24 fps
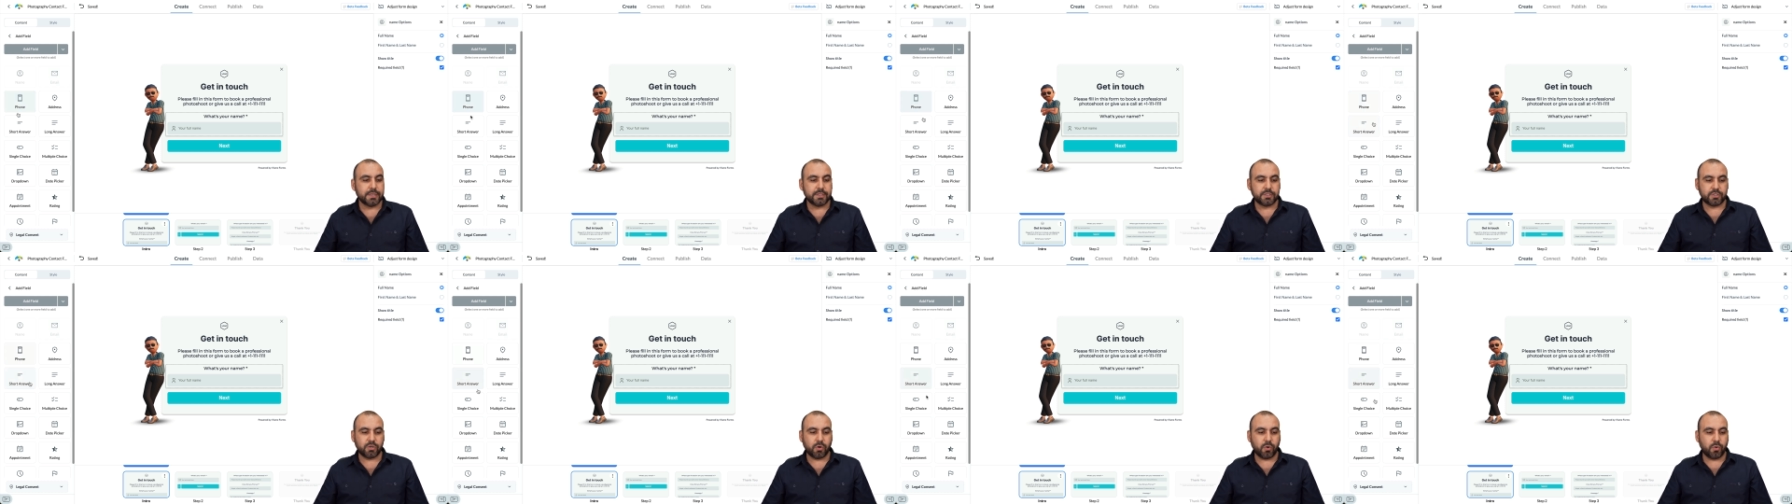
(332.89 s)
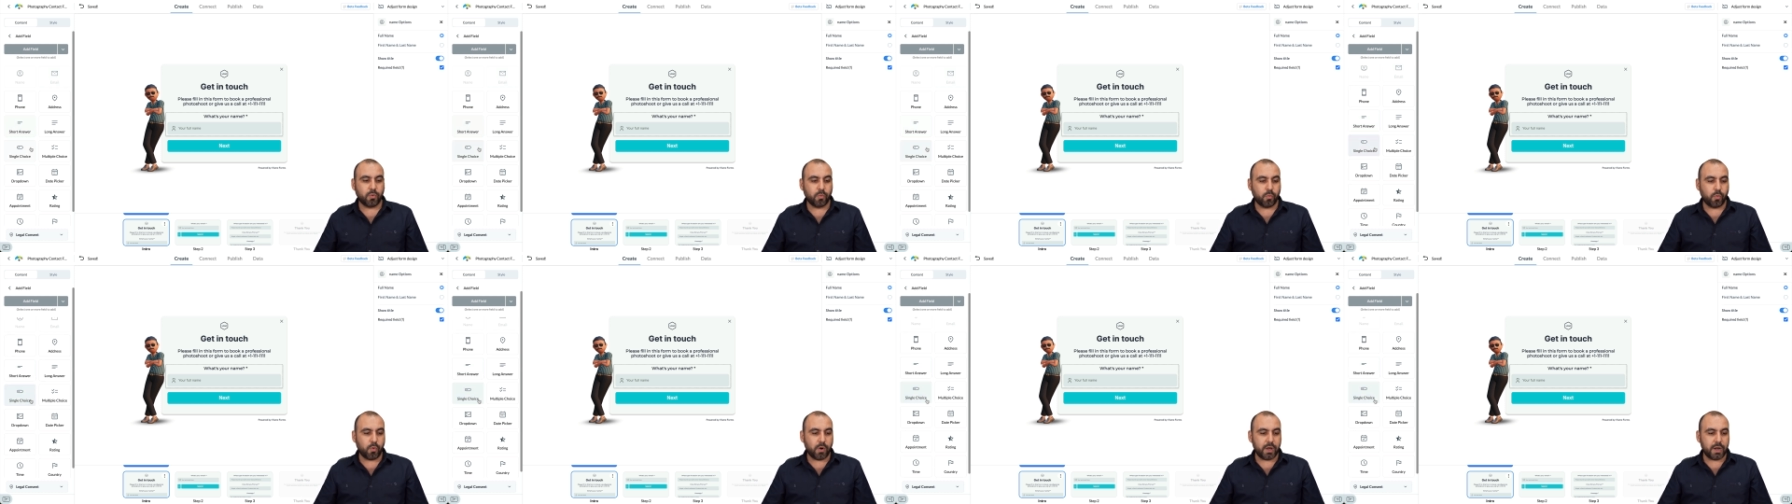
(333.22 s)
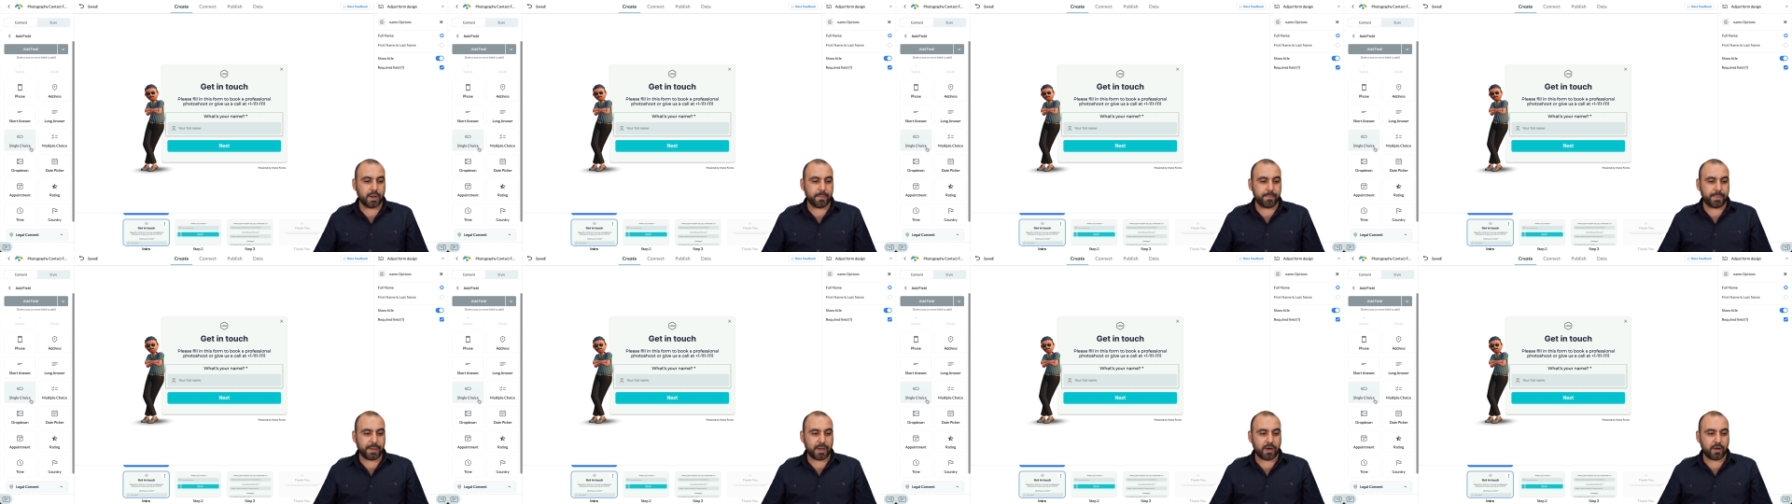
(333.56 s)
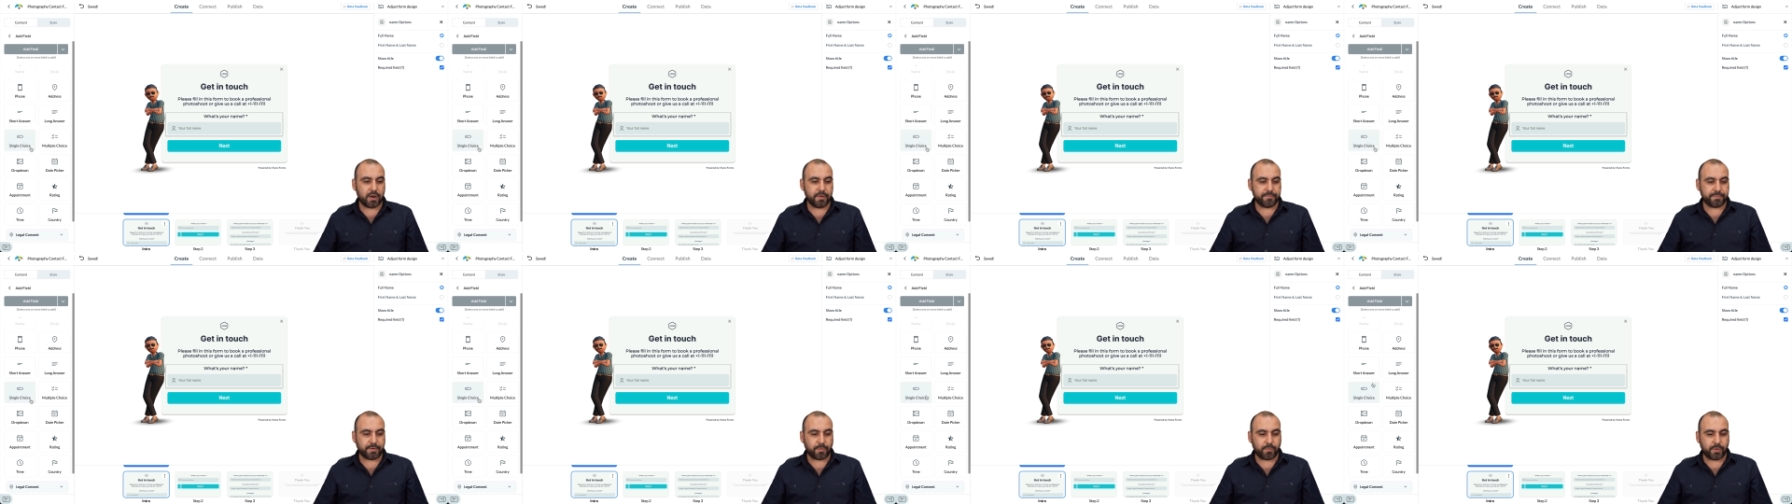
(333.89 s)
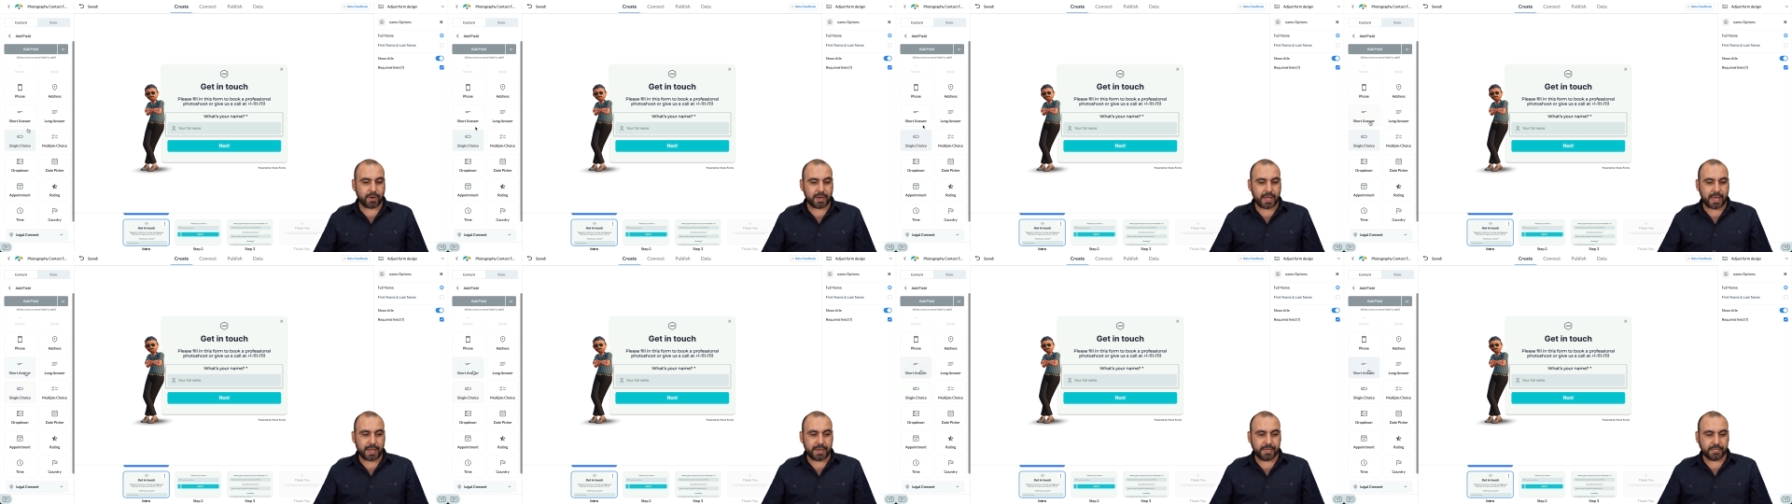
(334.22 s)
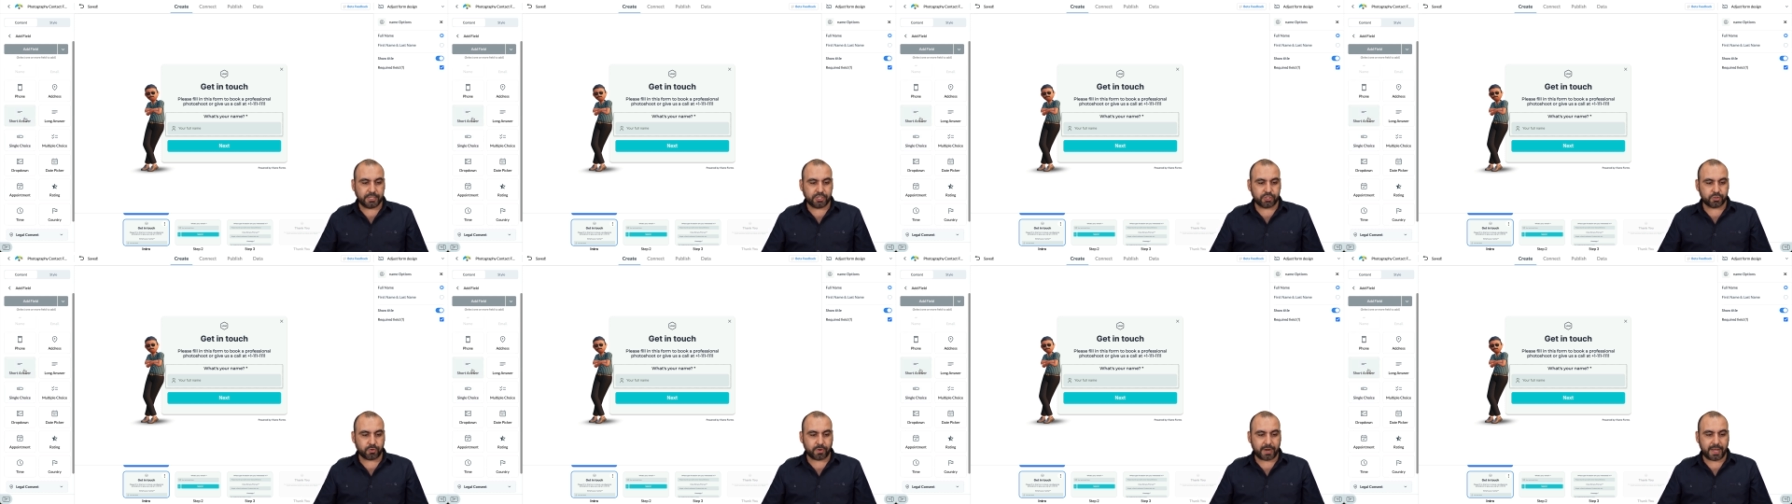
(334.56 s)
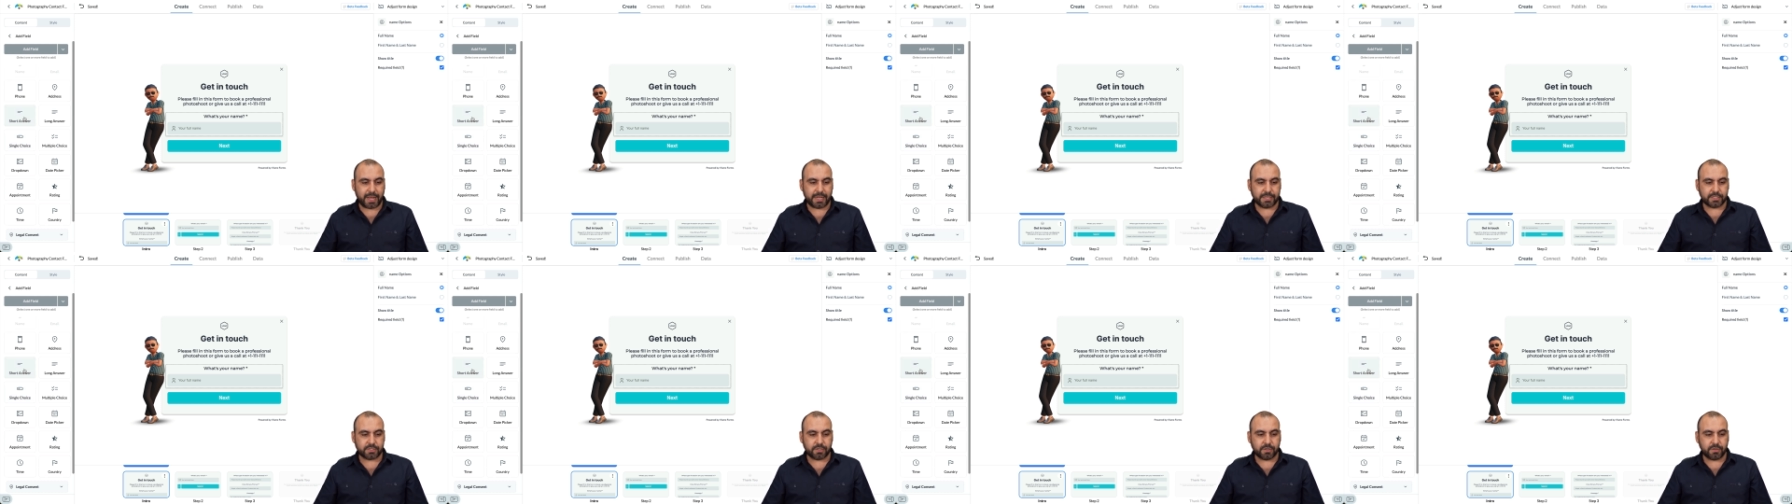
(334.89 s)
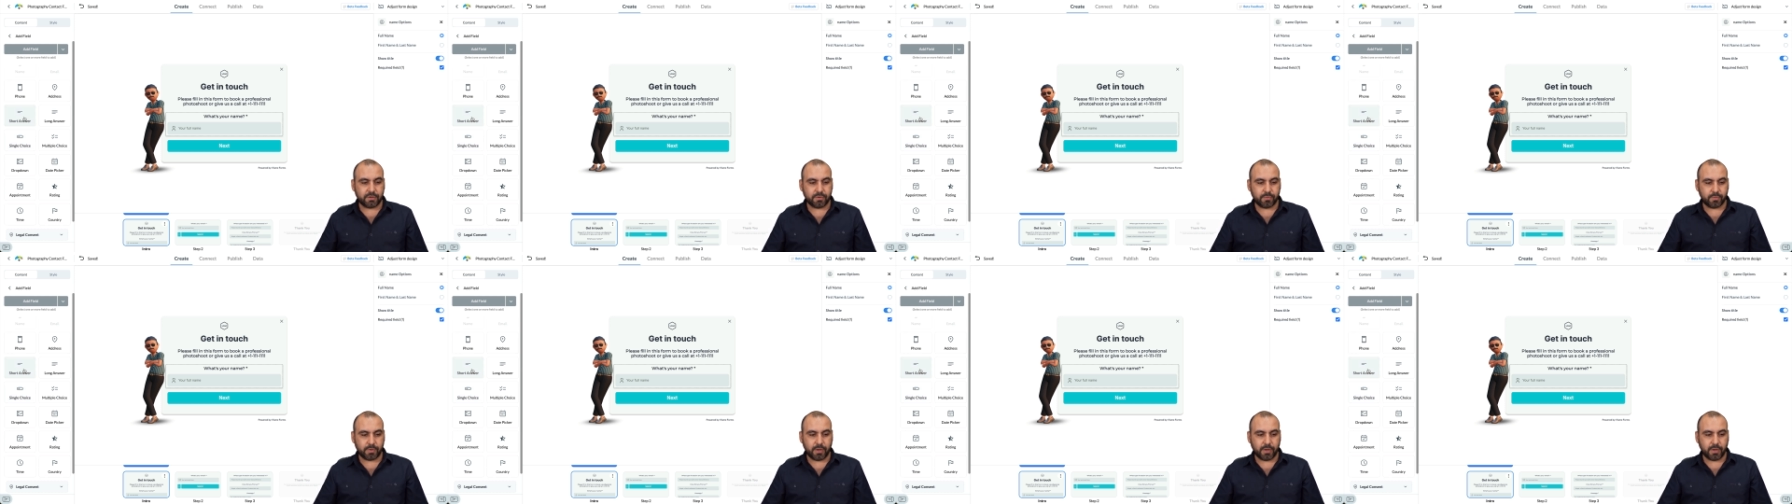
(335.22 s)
So what about if I want to add a short answer?